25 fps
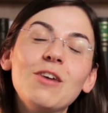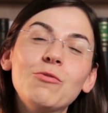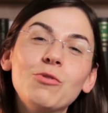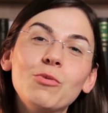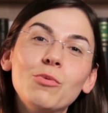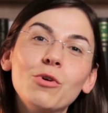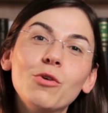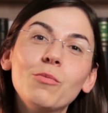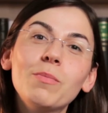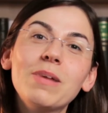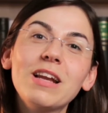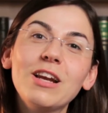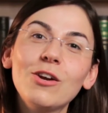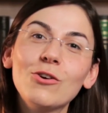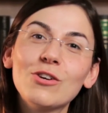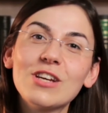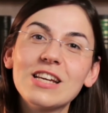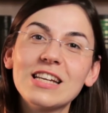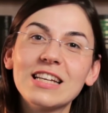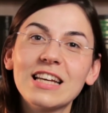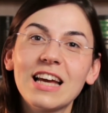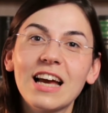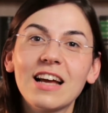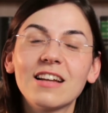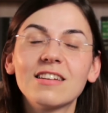And we will be
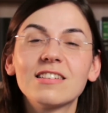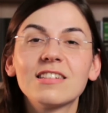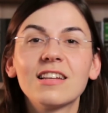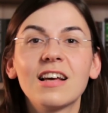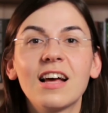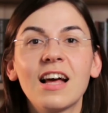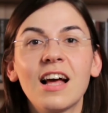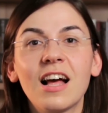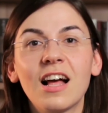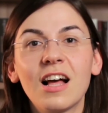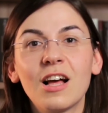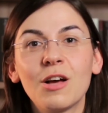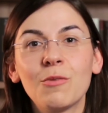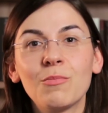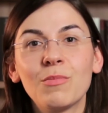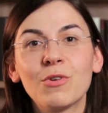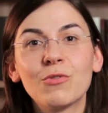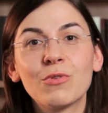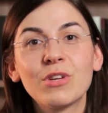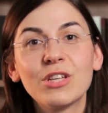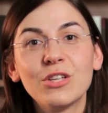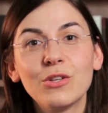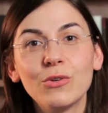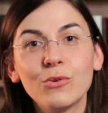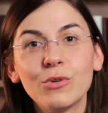looking at
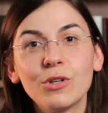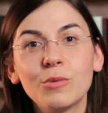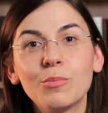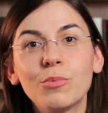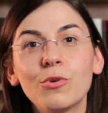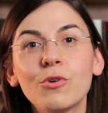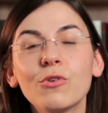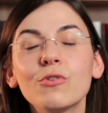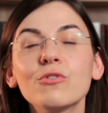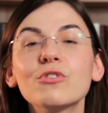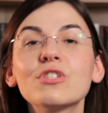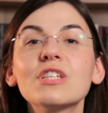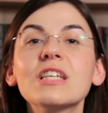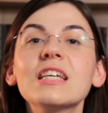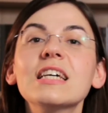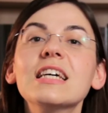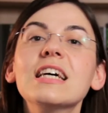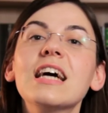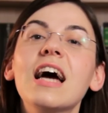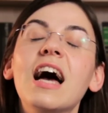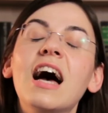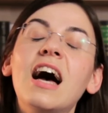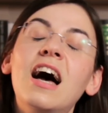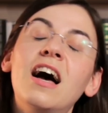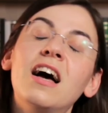renewables,
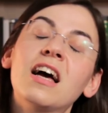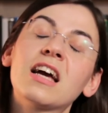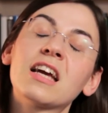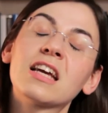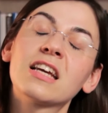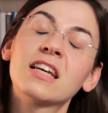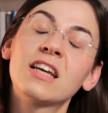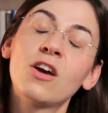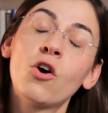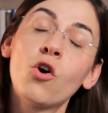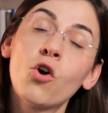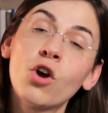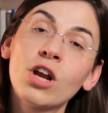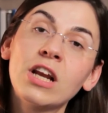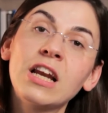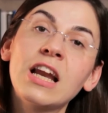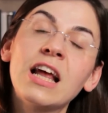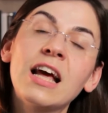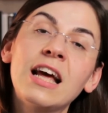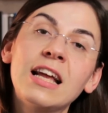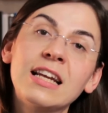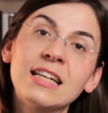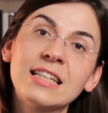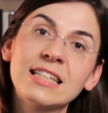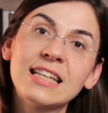like oil
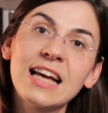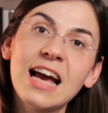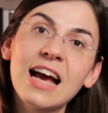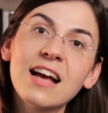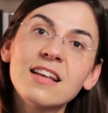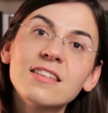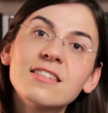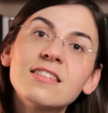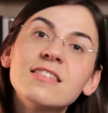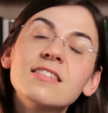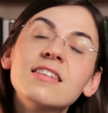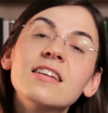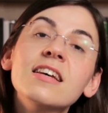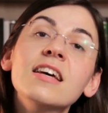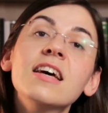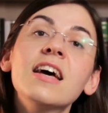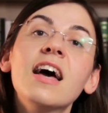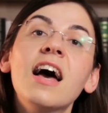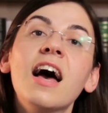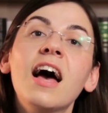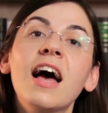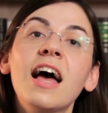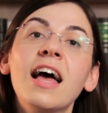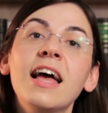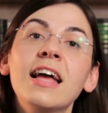and gas,
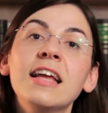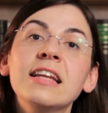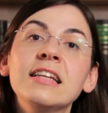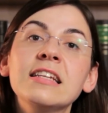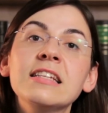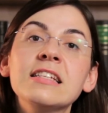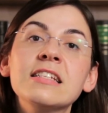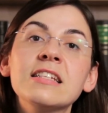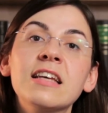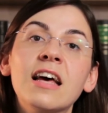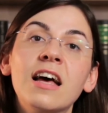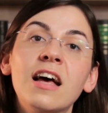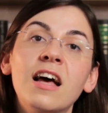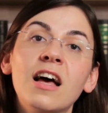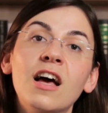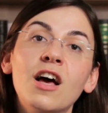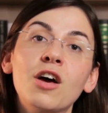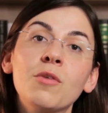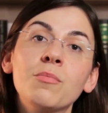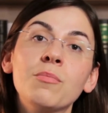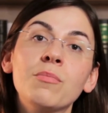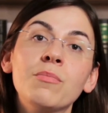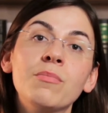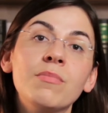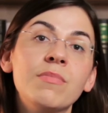and
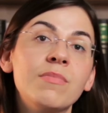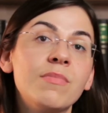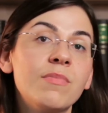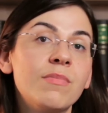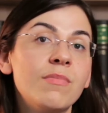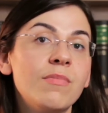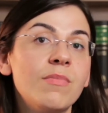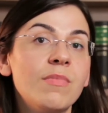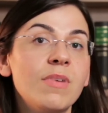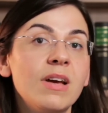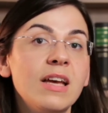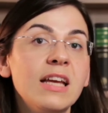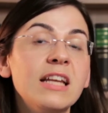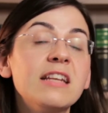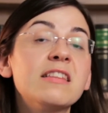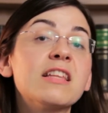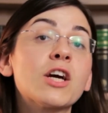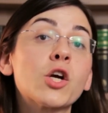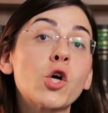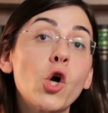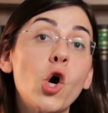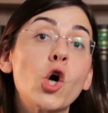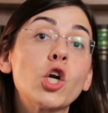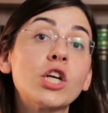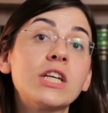in the
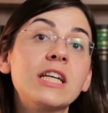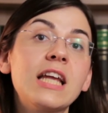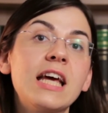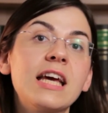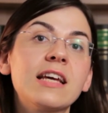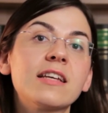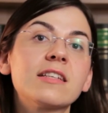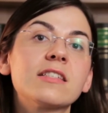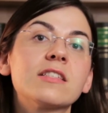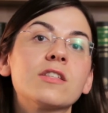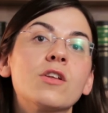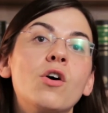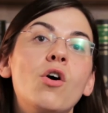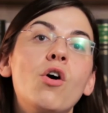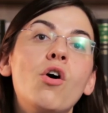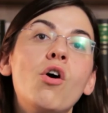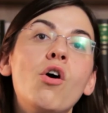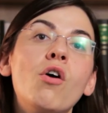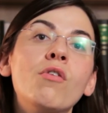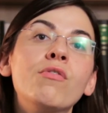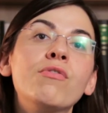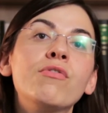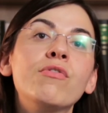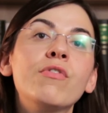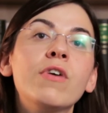context
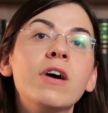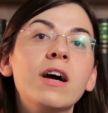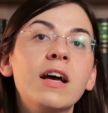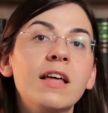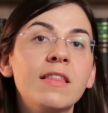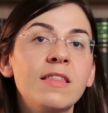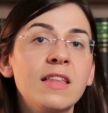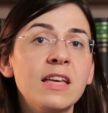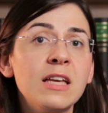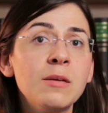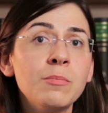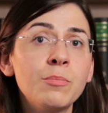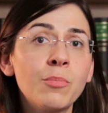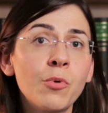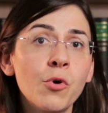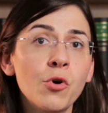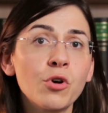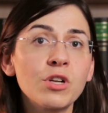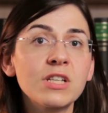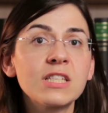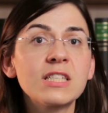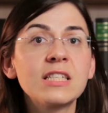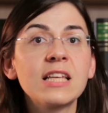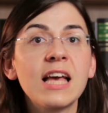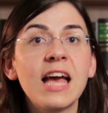of
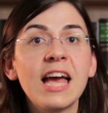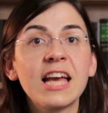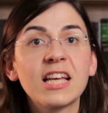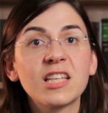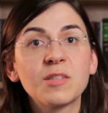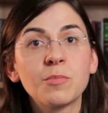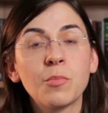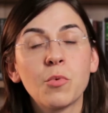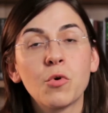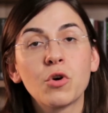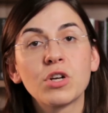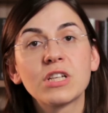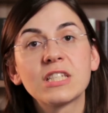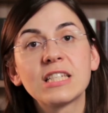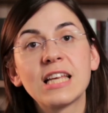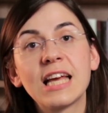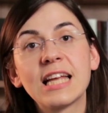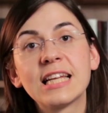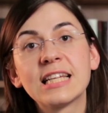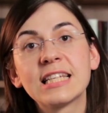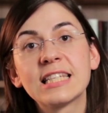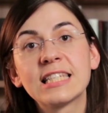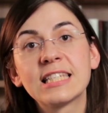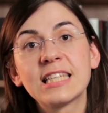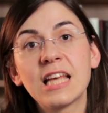imports, exports,
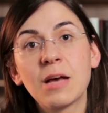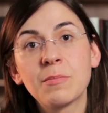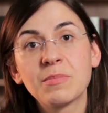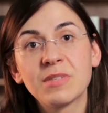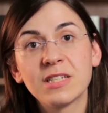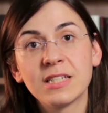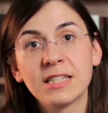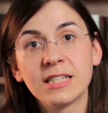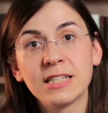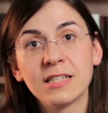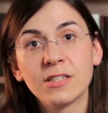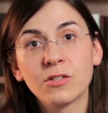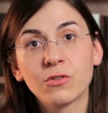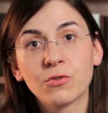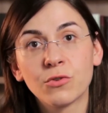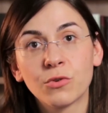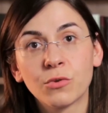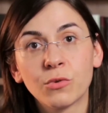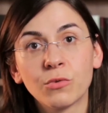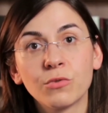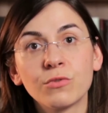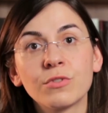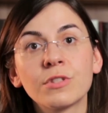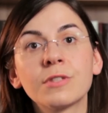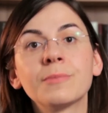and subsidies
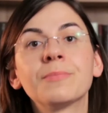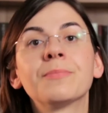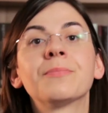rules.